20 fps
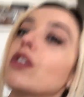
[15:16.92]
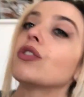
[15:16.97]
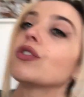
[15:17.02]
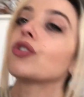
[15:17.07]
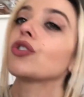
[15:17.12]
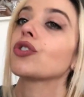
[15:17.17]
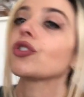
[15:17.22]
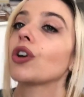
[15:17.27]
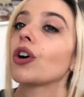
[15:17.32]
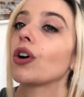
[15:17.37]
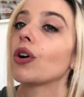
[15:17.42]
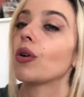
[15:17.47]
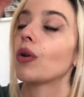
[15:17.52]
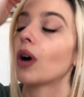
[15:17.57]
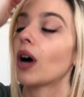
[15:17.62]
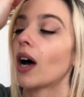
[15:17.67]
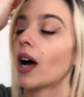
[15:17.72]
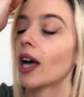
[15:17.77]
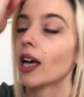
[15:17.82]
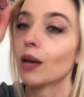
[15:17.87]

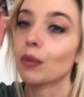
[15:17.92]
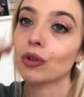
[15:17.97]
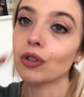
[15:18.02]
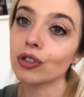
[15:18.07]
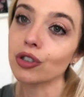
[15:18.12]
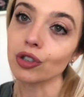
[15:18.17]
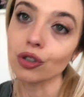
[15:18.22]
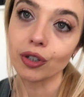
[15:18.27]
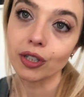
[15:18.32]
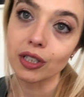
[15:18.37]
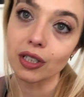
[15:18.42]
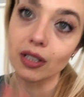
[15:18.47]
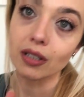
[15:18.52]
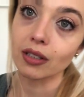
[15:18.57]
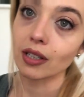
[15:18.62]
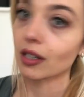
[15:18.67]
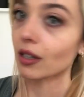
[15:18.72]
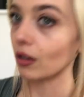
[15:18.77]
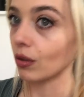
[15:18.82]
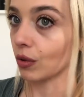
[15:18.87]
so I am just going to
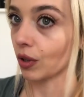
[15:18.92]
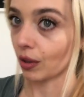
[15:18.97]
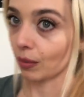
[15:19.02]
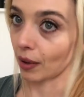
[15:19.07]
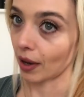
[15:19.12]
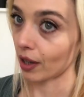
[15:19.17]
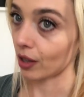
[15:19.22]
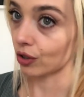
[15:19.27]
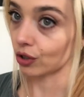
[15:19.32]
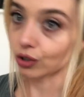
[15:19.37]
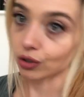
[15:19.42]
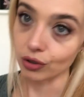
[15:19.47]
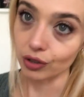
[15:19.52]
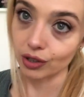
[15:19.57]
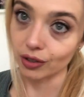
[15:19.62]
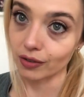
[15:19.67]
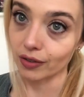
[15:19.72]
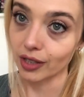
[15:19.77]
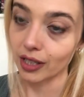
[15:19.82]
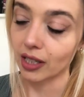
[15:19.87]
stick with my
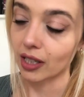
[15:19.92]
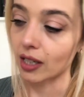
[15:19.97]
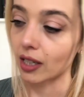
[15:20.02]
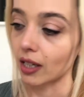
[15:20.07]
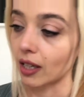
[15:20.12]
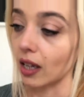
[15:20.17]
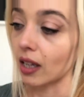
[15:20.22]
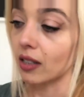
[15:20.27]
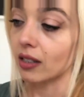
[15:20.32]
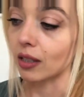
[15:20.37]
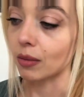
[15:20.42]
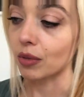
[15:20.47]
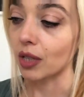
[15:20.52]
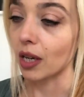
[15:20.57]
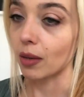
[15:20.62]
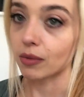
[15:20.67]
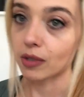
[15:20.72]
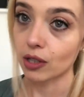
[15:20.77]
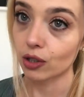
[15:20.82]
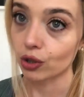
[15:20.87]
intuitive eating.
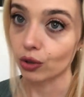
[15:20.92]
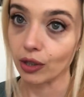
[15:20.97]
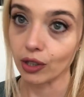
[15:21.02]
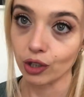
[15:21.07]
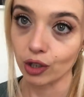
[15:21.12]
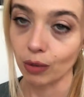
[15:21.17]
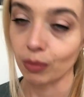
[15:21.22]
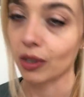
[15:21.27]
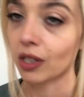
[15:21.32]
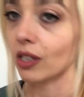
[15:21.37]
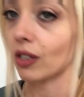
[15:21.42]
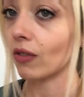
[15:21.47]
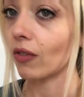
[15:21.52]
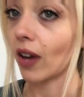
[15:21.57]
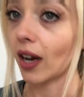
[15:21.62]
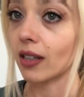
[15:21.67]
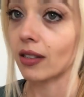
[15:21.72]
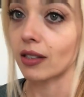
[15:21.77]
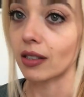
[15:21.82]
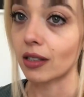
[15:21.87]
Sometimes I do intermittent
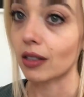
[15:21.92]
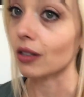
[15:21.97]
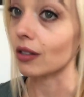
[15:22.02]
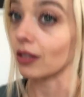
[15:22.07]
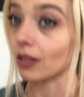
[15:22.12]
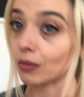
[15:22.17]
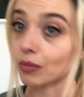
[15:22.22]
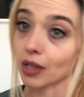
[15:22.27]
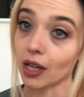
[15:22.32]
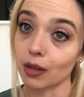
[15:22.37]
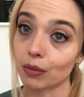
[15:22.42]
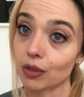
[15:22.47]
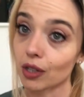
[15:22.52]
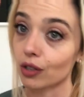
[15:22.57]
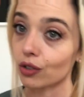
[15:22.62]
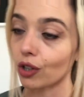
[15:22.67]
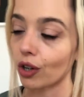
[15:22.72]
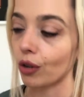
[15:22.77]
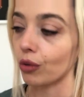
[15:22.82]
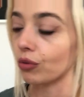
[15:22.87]
fasting, sometimes
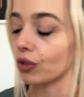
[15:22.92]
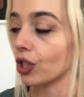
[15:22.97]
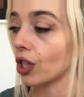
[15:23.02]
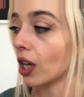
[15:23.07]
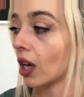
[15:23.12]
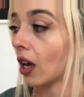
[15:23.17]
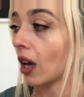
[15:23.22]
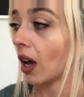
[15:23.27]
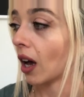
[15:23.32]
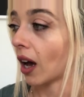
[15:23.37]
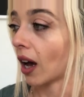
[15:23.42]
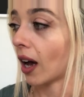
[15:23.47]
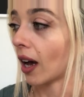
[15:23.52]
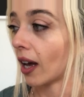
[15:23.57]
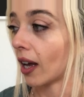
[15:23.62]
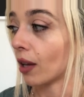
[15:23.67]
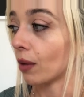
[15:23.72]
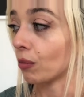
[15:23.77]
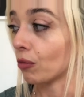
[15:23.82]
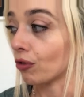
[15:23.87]
I don't.
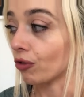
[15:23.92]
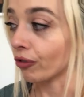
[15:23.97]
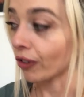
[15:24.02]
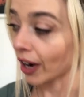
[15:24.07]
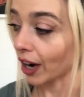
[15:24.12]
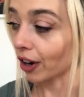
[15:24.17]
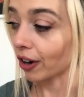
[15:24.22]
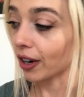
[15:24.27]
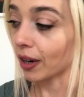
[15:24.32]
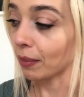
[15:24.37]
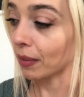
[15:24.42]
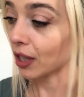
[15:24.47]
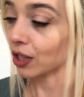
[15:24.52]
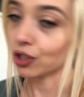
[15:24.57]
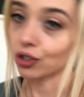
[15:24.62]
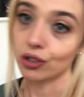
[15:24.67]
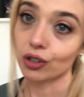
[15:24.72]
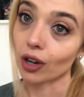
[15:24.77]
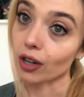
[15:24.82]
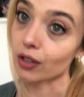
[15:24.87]
I'm very
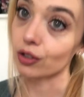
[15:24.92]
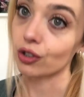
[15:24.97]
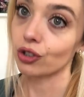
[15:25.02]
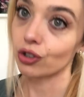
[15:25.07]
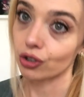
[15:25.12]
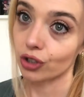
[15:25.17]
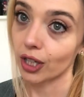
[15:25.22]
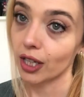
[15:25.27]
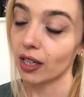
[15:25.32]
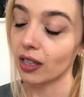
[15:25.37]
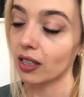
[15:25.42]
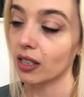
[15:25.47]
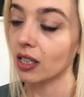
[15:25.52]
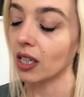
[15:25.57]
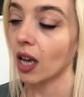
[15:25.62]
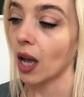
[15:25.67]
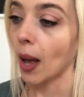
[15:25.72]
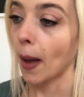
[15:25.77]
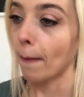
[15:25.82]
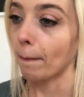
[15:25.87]
much not strict,
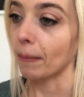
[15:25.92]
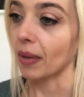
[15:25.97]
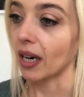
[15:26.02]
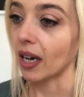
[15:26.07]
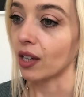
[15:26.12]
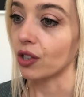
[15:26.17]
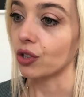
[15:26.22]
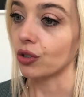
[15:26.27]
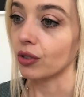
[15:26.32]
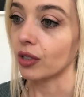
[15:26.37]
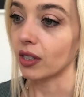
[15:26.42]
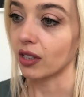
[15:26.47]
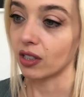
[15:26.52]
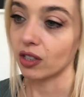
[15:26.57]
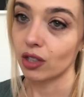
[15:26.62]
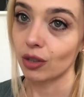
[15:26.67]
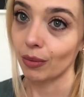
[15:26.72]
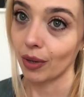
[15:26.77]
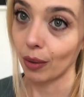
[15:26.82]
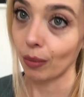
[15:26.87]
but I do
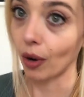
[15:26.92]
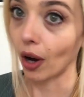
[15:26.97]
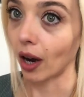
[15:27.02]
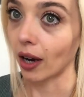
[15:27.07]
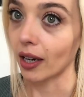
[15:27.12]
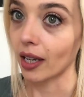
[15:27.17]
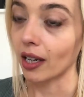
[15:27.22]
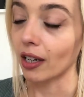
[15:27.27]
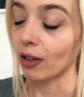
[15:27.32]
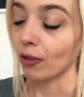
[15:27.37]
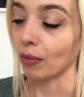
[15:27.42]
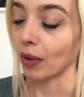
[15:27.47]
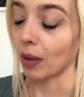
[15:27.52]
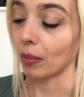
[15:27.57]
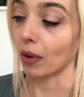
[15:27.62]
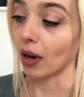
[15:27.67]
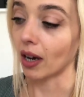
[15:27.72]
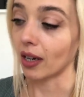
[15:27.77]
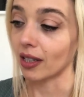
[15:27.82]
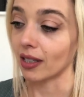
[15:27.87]
listen to my body. And if my
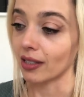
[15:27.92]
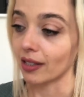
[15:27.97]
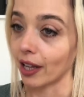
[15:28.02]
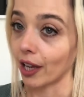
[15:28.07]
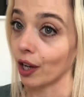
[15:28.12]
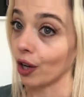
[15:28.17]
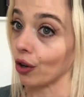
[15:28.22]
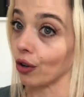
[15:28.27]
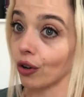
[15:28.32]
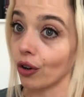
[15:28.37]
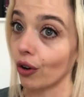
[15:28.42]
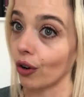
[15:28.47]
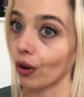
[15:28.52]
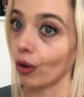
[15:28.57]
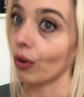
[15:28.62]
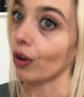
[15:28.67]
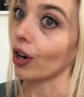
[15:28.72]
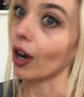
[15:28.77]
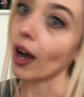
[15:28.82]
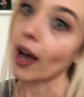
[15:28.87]
body's like, no,
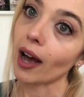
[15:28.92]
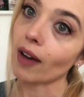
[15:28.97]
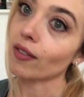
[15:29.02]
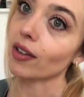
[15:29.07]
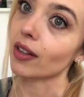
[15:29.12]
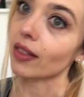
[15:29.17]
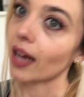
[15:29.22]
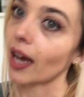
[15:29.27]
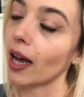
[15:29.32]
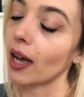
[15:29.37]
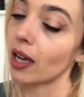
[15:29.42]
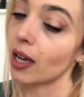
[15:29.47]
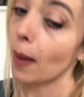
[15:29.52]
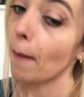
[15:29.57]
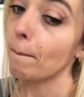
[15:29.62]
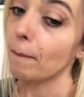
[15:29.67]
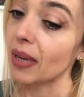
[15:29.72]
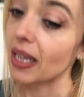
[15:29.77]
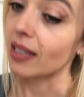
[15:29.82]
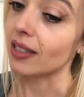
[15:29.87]
we're not having that
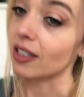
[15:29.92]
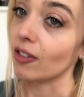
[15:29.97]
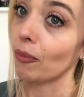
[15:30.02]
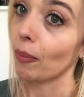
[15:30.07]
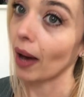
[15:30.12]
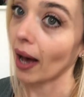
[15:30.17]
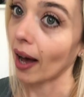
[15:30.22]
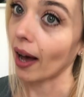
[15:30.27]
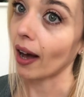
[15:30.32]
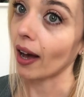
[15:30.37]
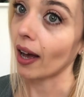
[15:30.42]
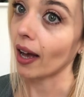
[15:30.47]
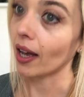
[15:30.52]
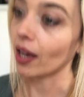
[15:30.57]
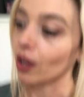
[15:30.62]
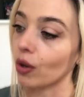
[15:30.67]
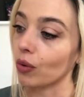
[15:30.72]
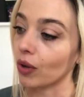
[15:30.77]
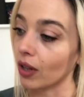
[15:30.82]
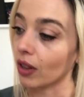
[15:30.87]
piece of
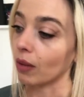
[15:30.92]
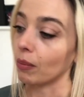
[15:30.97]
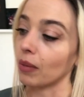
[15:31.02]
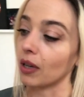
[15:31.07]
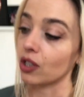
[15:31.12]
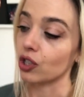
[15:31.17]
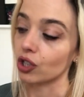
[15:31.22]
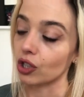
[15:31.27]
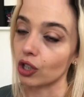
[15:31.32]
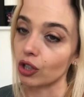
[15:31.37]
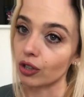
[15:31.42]
pie with a bunch of